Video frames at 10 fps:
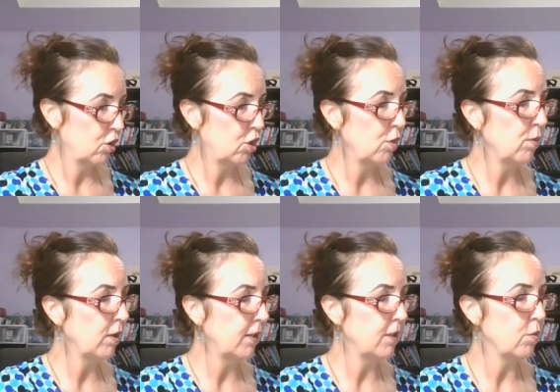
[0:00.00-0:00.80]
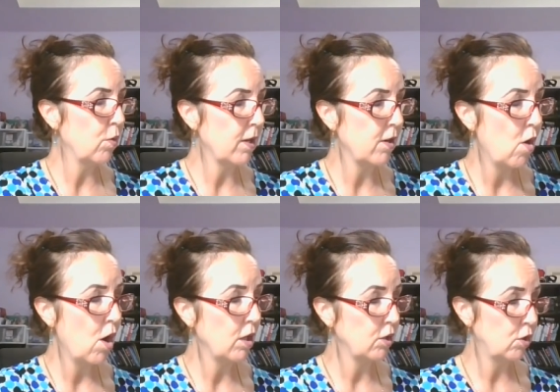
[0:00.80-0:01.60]
she really is working
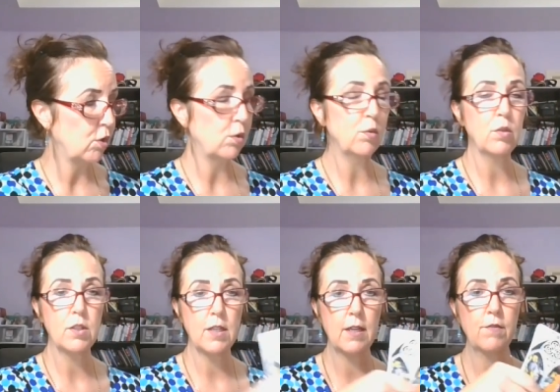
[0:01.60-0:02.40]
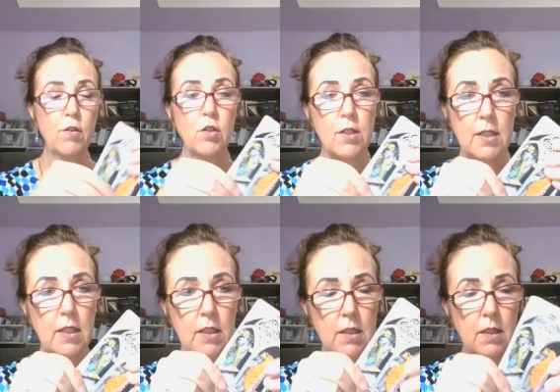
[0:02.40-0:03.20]
hard to save her
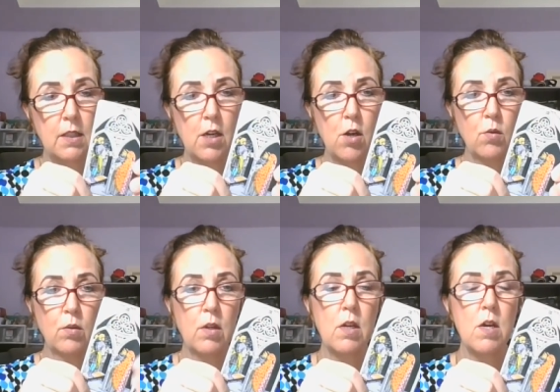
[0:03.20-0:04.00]
seat. You know,